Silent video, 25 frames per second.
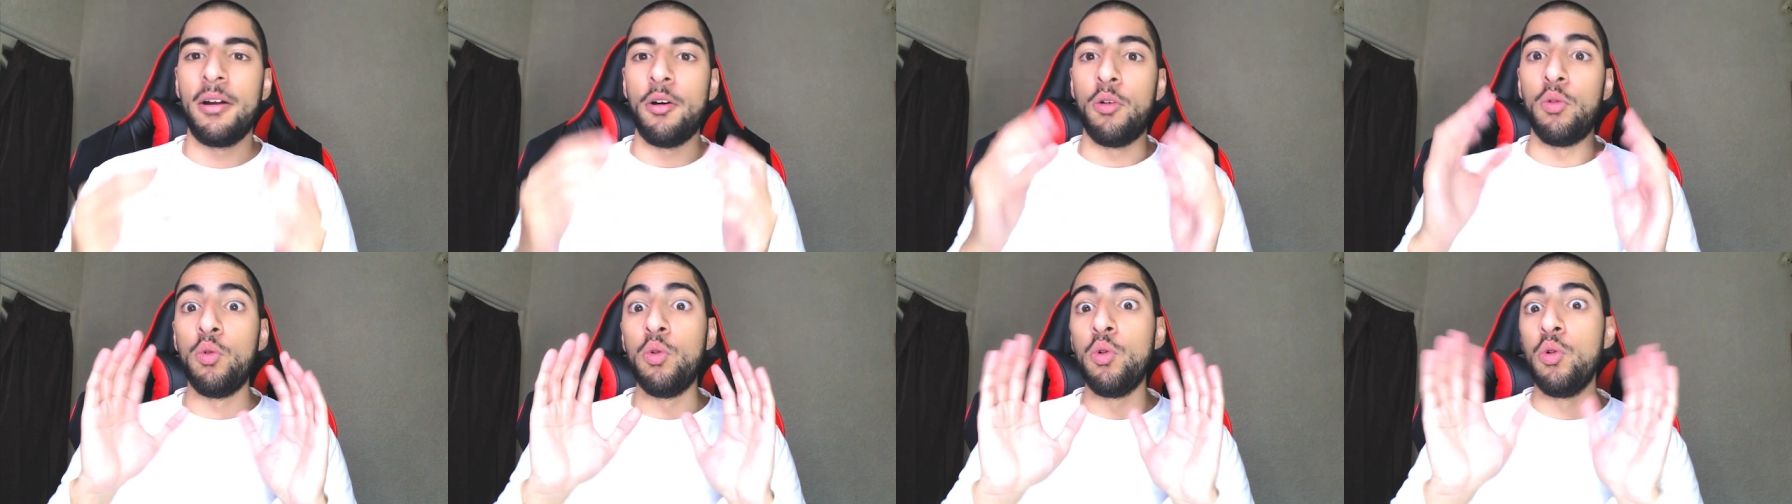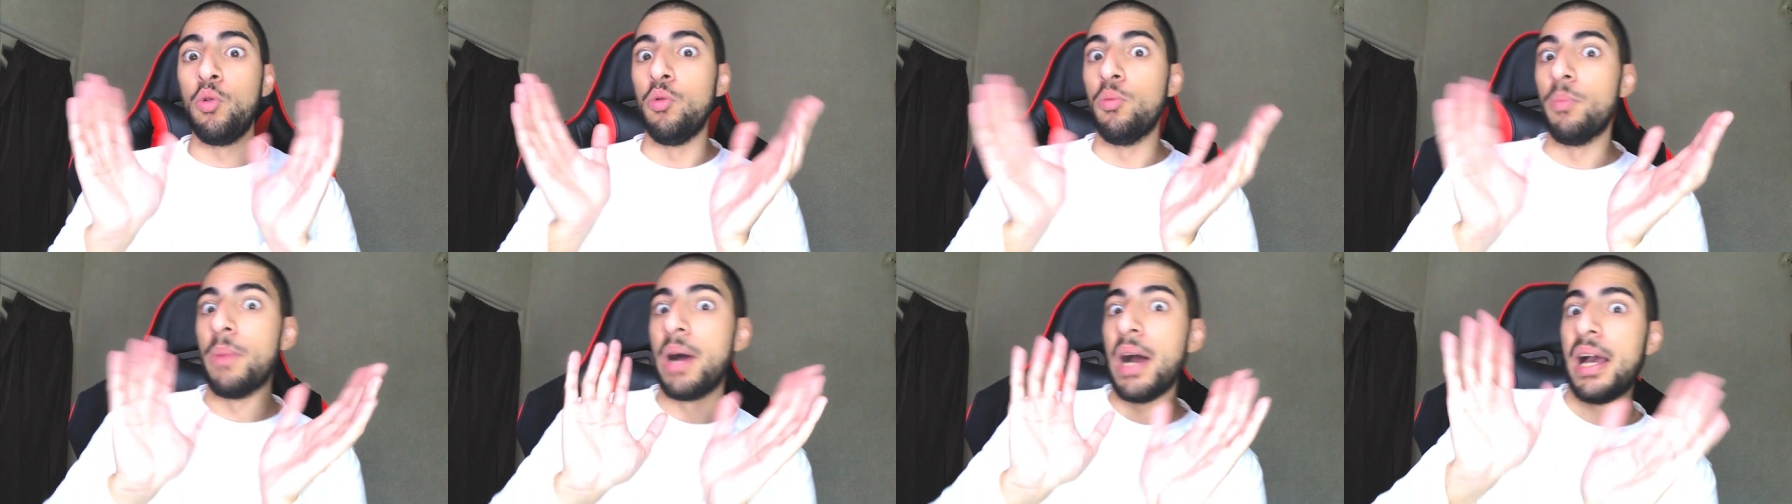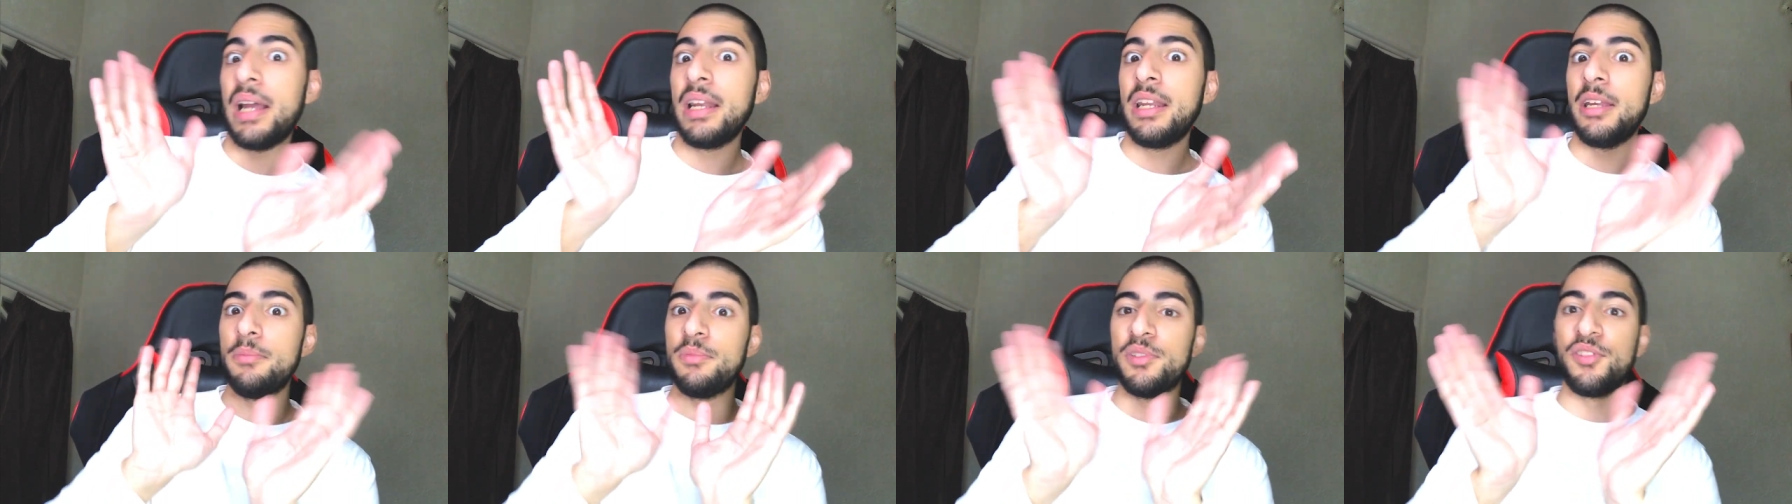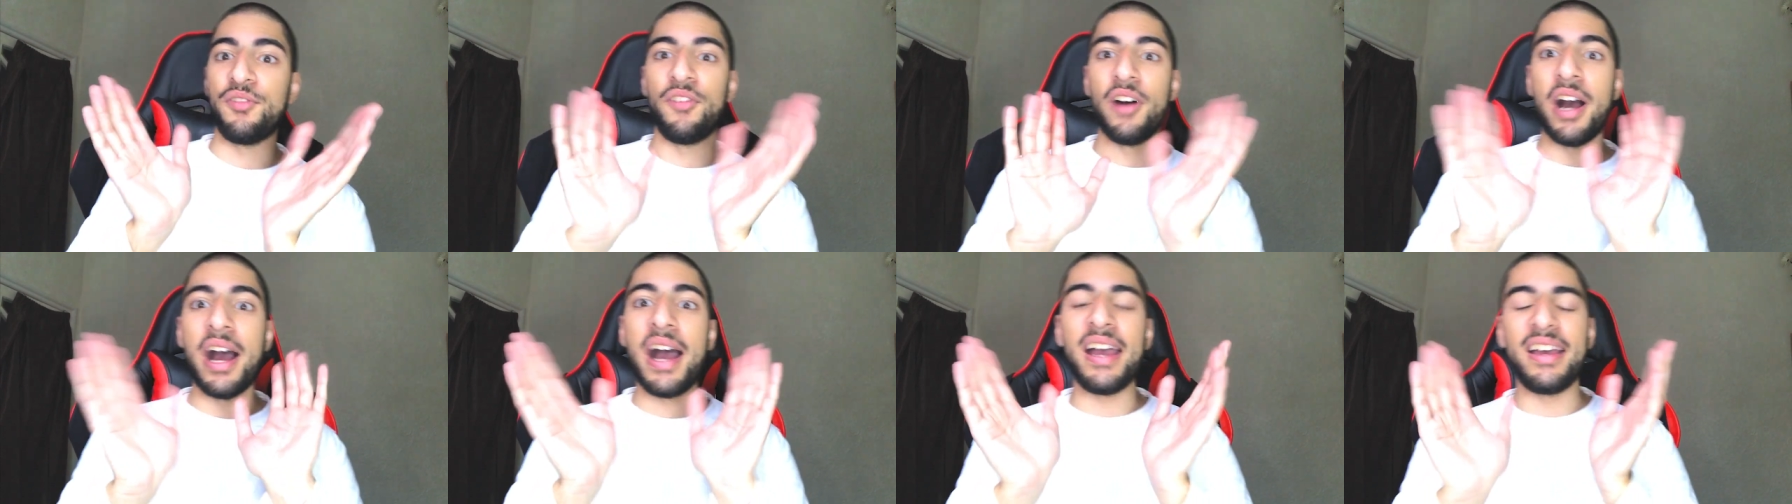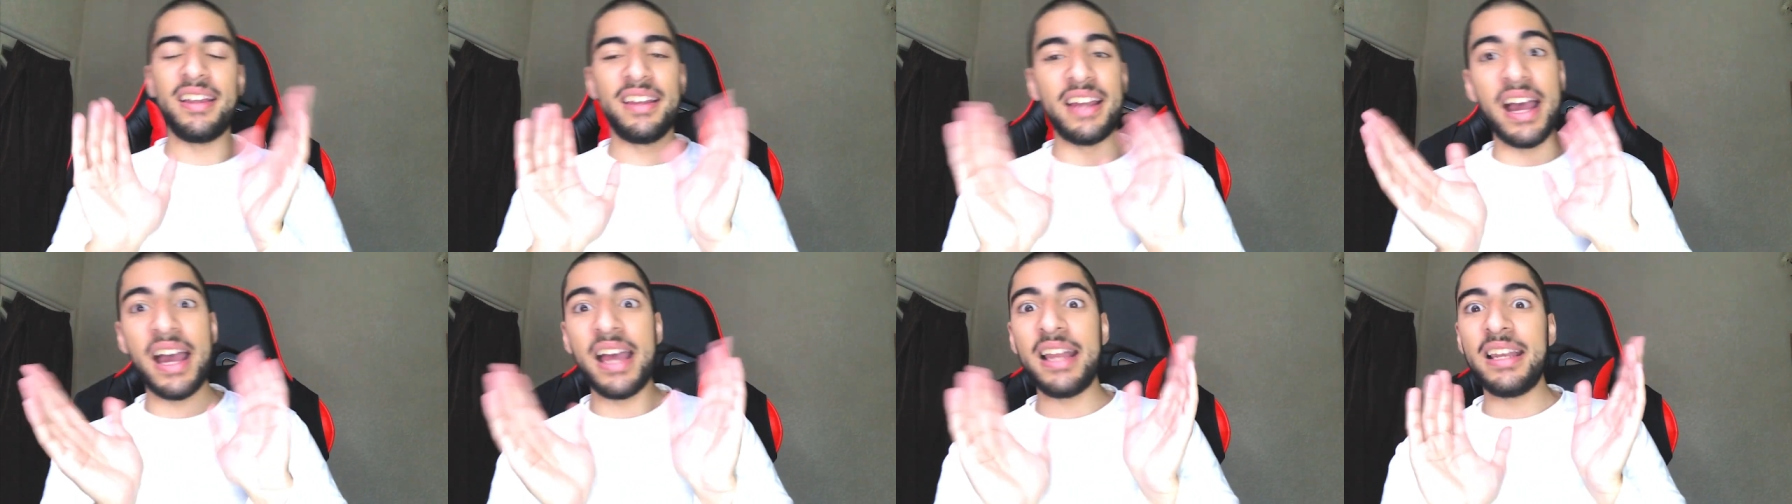Ooh, my name's Vi,
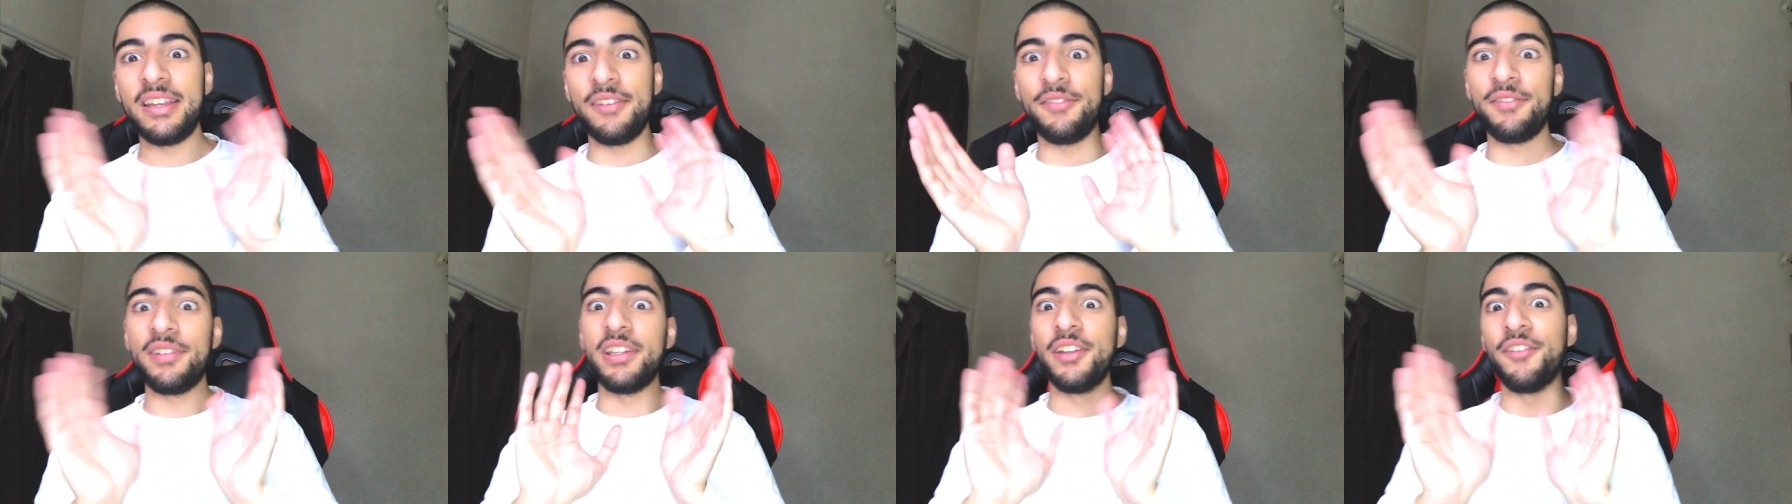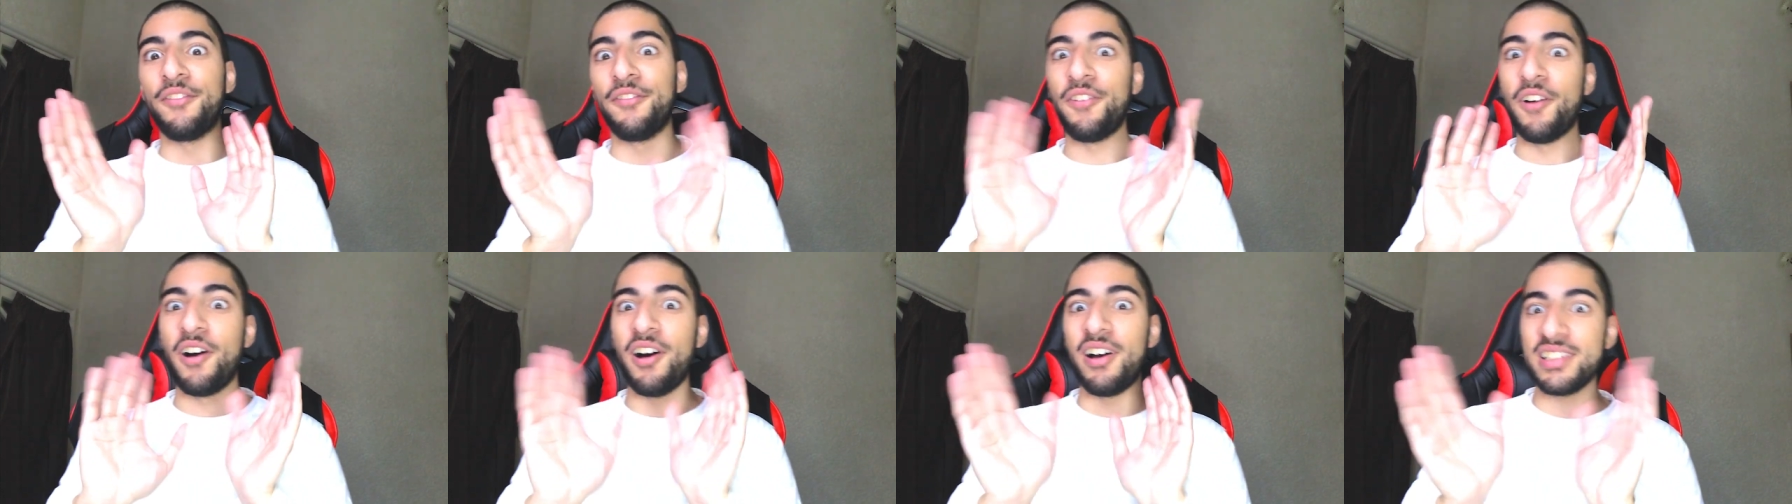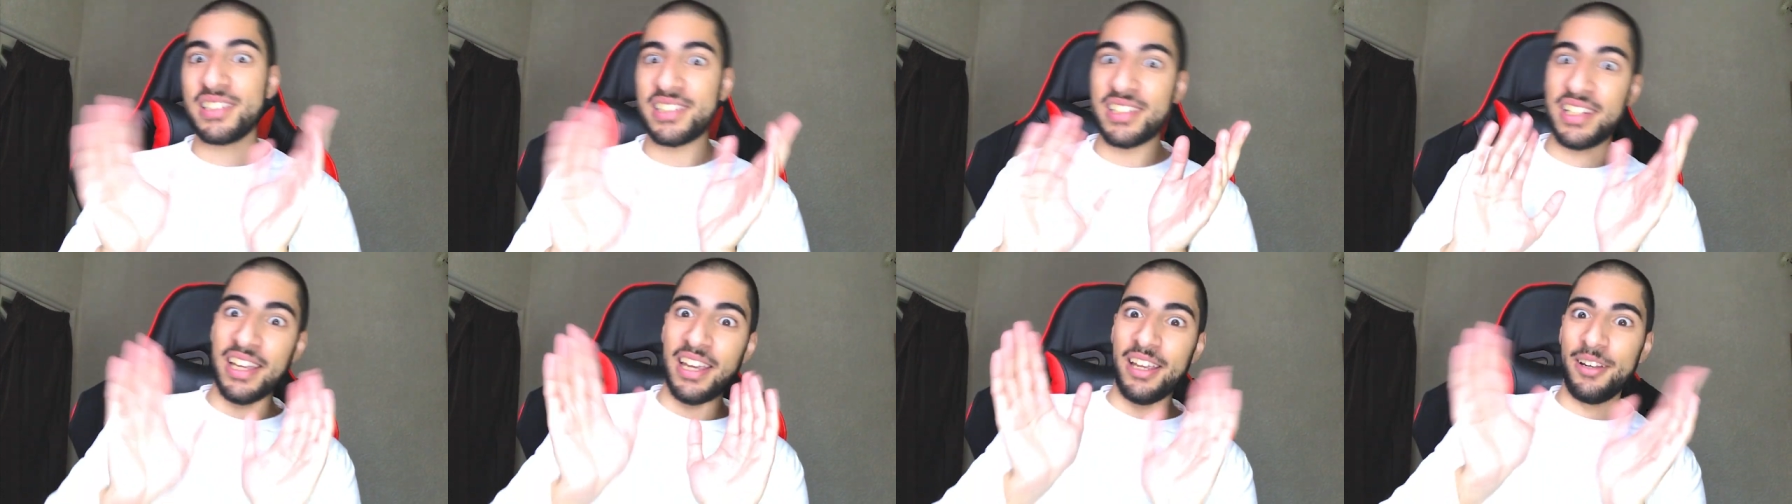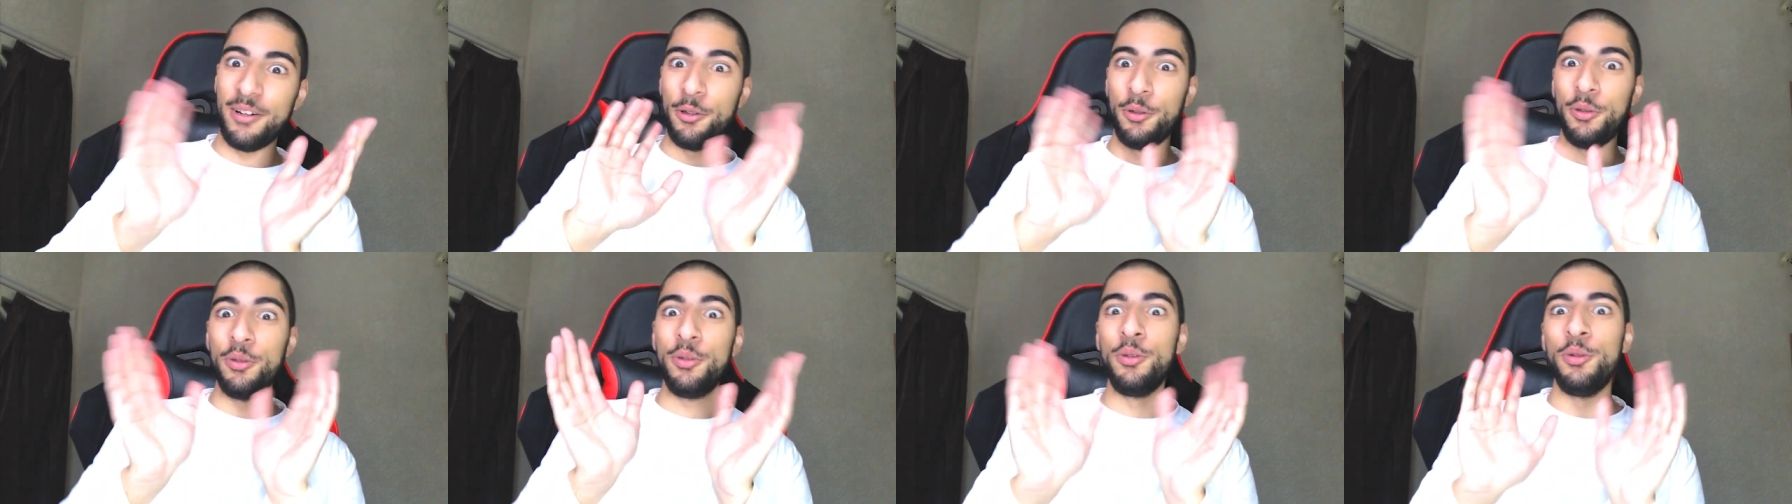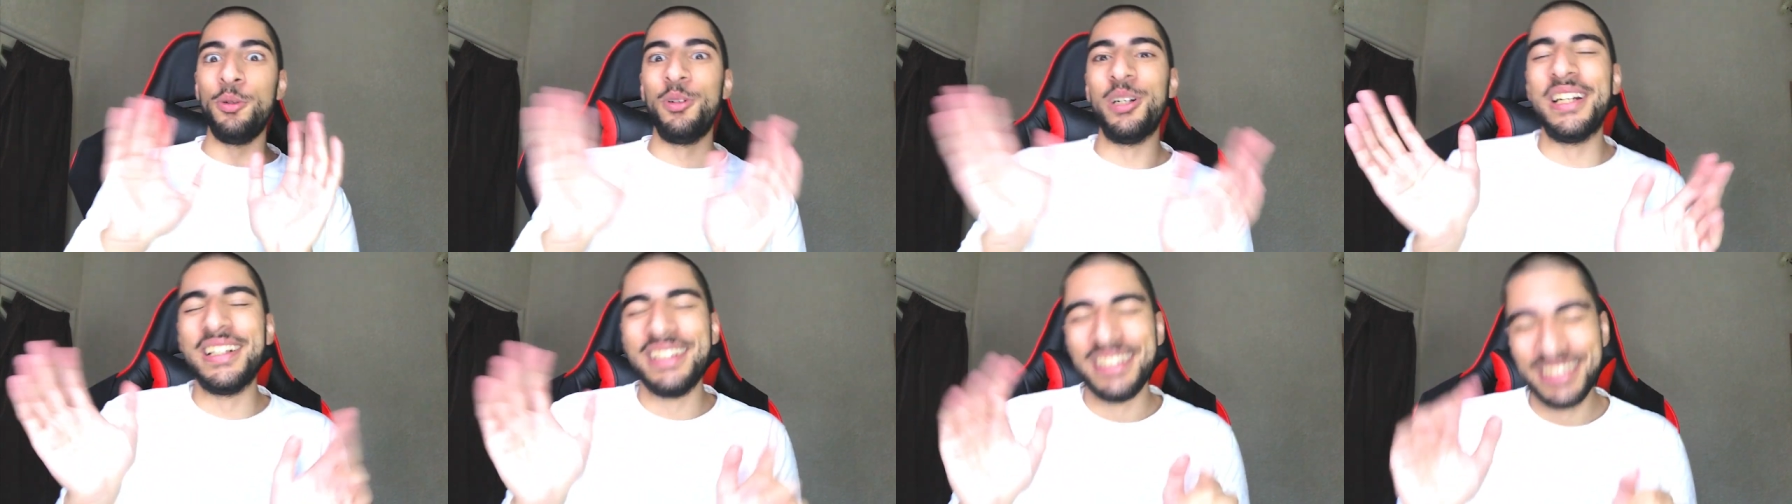and I live in the fast lane. Ooh.